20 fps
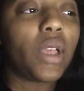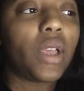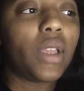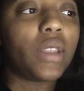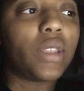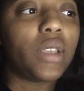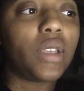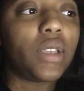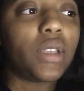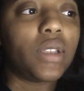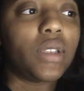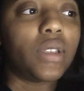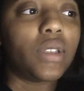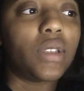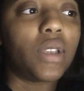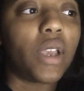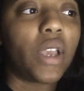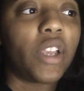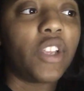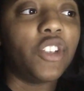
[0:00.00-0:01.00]
I think
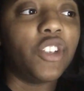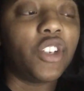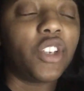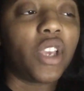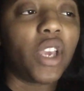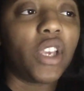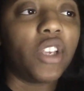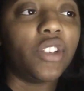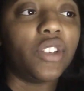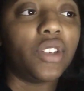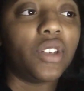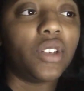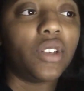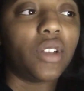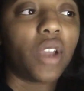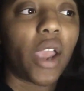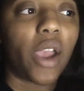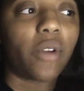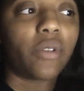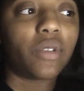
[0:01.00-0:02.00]
it's education,
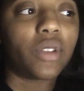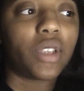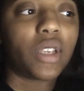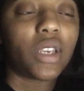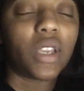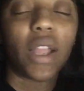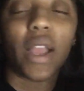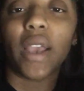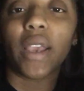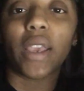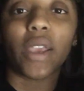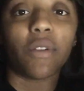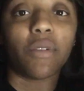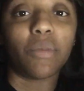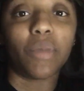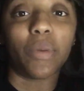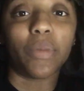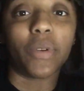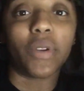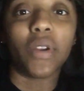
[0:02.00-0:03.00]
housing, I can't
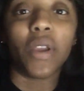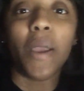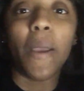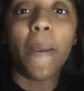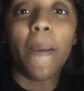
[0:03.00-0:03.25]
remember.